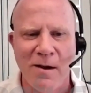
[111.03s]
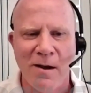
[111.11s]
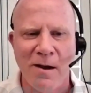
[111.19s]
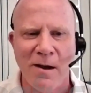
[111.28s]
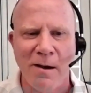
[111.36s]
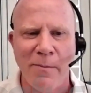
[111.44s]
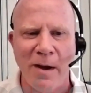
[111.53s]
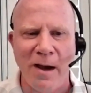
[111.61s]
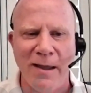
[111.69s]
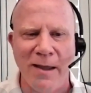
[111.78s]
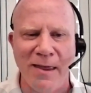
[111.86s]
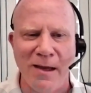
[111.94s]

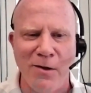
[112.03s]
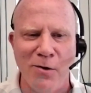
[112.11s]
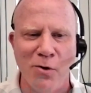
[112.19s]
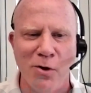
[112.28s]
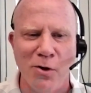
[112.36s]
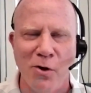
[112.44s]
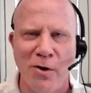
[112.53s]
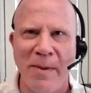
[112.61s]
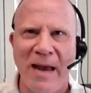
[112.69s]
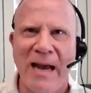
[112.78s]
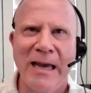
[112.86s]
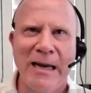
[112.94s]
I think you can look
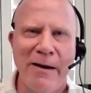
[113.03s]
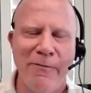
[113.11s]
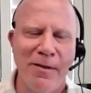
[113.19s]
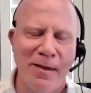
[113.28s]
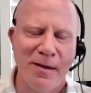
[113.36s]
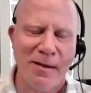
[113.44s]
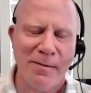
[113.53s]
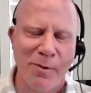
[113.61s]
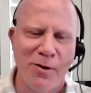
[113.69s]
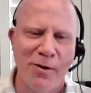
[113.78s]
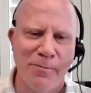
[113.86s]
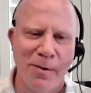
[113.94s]
back at everything the
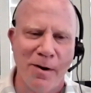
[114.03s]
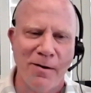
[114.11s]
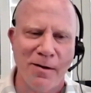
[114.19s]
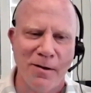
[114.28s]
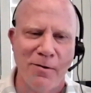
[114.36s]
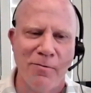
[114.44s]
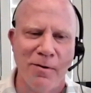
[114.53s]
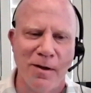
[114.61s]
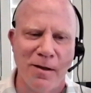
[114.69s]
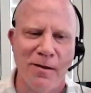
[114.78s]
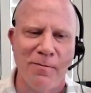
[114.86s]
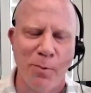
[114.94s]
Beach and Park District
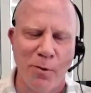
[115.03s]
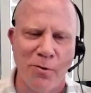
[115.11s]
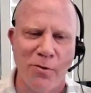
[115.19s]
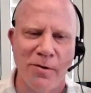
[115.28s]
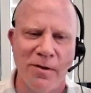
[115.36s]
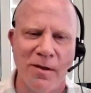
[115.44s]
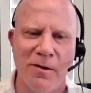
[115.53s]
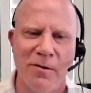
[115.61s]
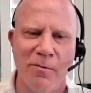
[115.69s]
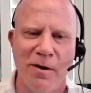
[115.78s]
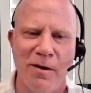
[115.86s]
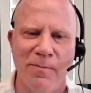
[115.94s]
has purchased in
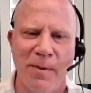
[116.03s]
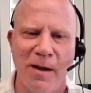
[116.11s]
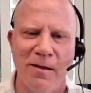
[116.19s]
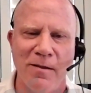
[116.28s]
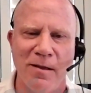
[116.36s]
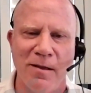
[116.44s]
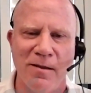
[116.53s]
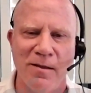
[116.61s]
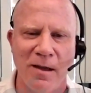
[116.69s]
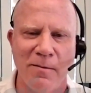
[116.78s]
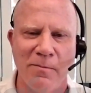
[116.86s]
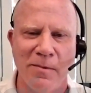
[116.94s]
green space and
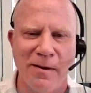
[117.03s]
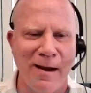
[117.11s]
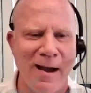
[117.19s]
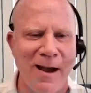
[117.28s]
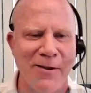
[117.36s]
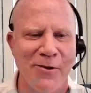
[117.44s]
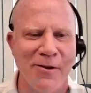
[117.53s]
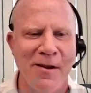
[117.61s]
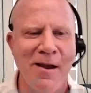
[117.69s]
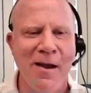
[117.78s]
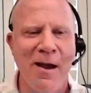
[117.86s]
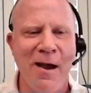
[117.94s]
said, gosh,
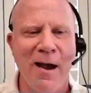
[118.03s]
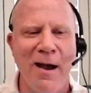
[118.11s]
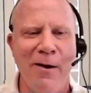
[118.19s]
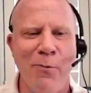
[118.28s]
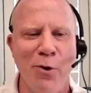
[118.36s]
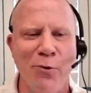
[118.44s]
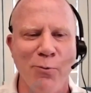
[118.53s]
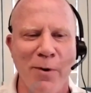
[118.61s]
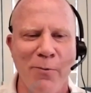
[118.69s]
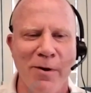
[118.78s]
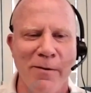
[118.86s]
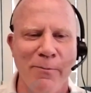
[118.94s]
I wish we
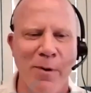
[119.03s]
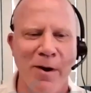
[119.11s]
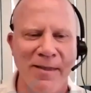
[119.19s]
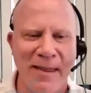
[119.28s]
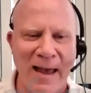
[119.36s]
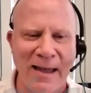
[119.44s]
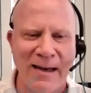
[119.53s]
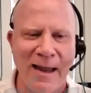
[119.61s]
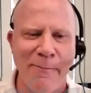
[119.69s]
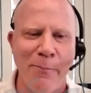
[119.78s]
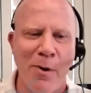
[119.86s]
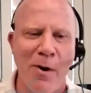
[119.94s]
would have bought that
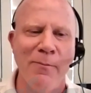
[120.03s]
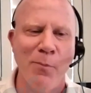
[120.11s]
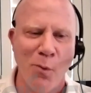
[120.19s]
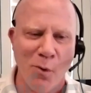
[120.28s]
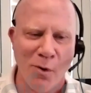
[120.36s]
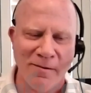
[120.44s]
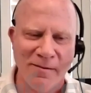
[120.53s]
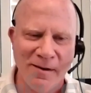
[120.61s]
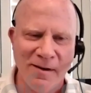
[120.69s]
and bought more.